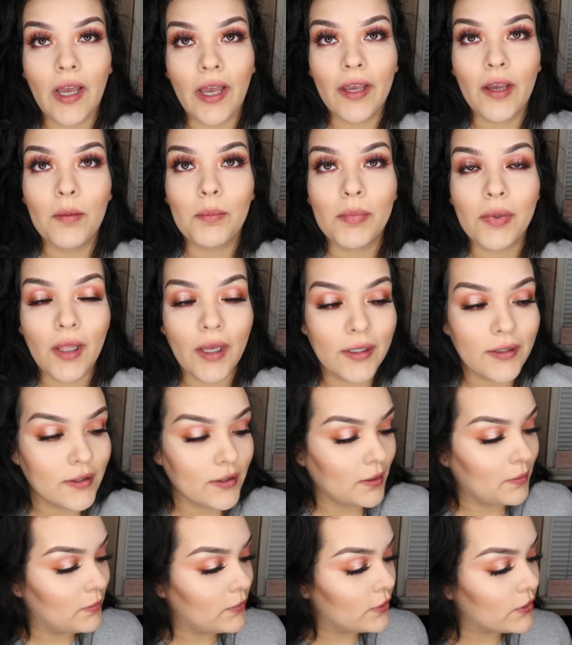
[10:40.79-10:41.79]
I applied
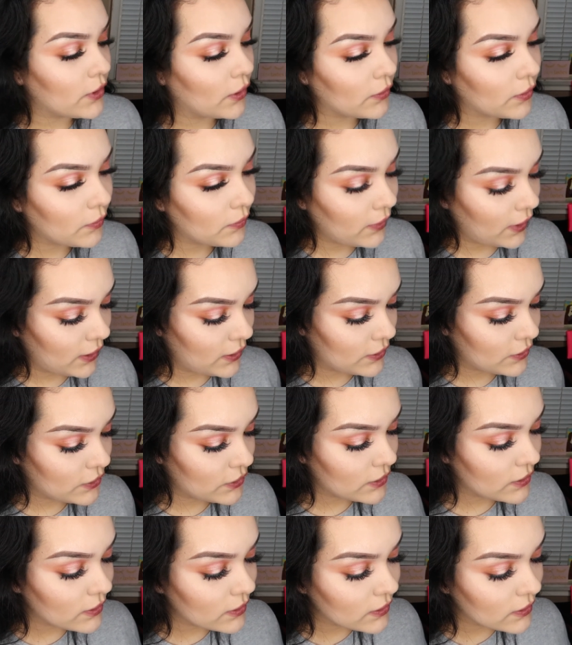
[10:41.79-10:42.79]
some dodo
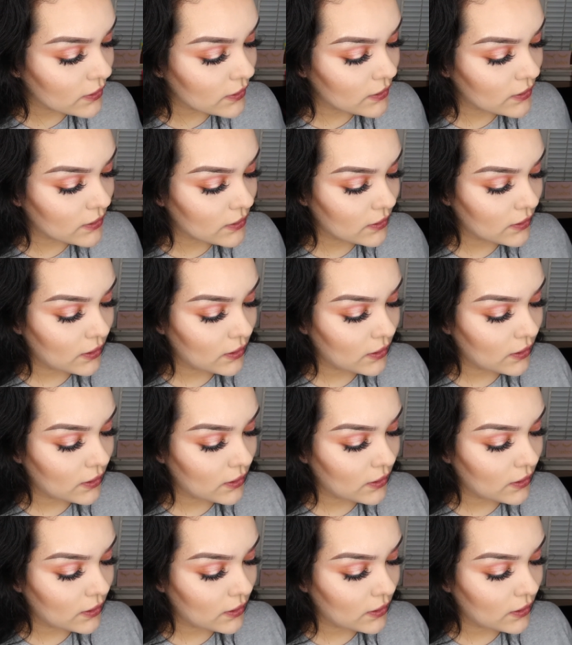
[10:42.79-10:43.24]
lashes,